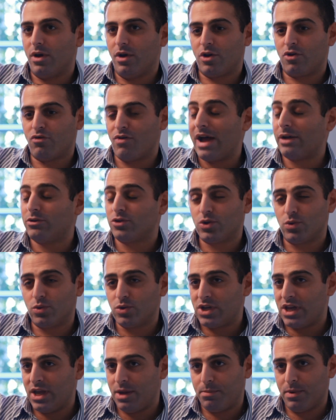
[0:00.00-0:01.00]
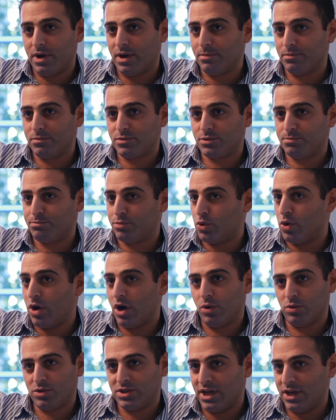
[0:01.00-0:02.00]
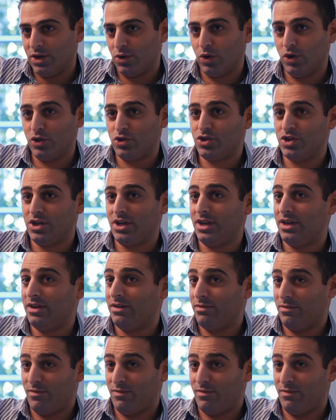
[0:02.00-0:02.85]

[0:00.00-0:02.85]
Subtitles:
Ground source heat pumps, borehole technology